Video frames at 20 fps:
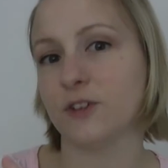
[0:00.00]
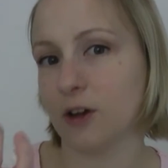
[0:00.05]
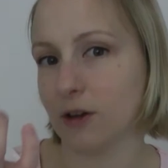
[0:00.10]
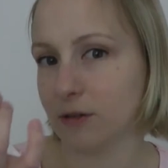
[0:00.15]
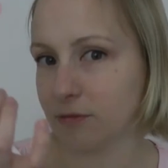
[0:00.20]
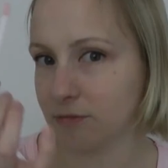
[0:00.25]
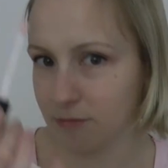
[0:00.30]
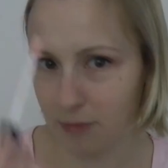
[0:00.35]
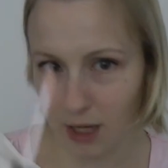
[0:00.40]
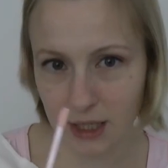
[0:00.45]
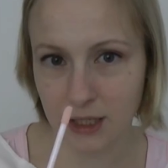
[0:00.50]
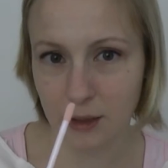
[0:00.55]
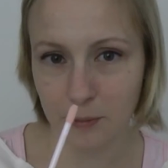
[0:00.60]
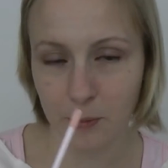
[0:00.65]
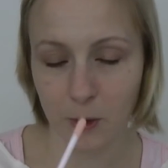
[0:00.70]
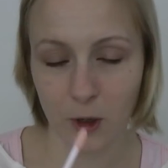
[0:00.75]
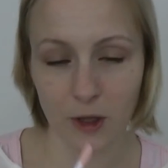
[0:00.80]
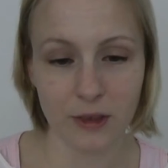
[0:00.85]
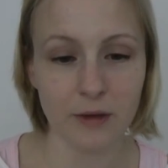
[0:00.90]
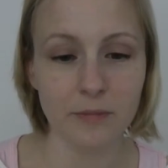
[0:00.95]
got
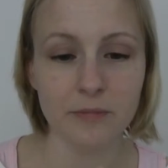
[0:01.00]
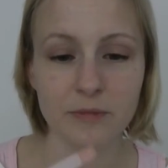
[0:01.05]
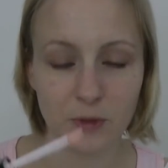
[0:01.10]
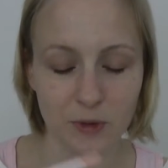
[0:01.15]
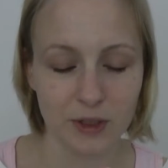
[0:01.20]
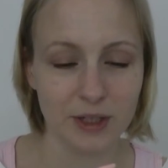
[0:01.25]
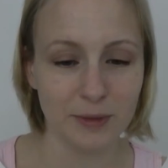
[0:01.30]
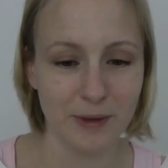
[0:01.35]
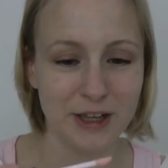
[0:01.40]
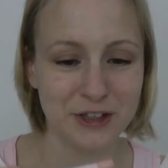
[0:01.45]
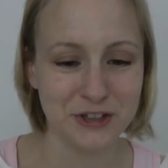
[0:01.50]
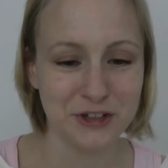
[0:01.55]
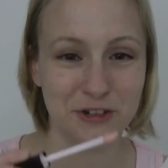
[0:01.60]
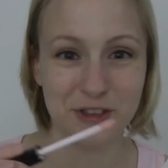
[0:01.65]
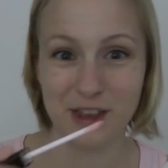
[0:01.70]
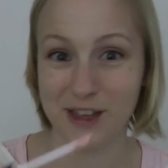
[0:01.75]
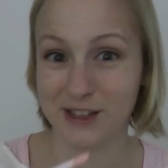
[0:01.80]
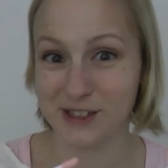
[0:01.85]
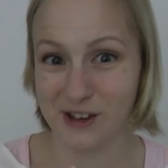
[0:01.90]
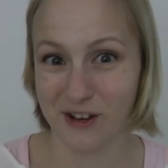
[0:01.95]
makeup on them. You want to make sure
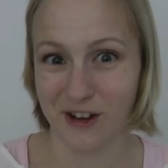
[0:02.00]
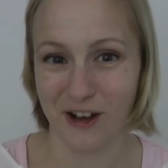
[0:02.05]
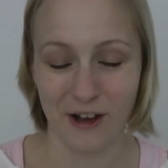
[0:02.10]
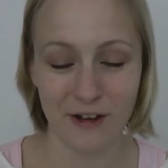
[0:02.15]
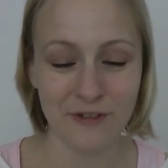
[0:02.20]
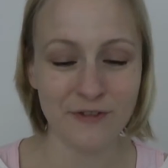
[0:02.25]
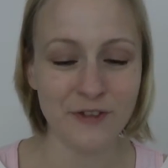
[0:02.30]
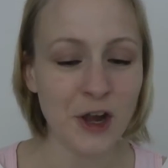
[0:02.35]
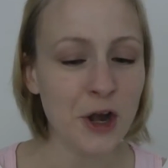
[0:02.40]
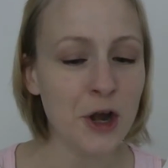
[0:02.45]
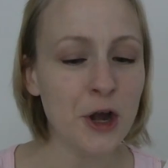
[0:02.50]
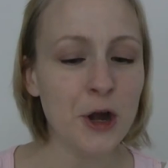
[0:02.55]
that's off.